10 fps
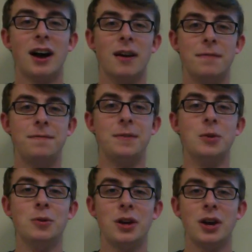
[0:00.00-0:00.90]
of
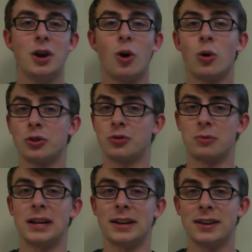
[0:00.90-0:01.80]
food or
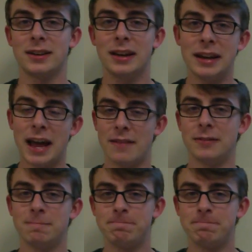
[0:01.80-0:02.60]
drink in heaven.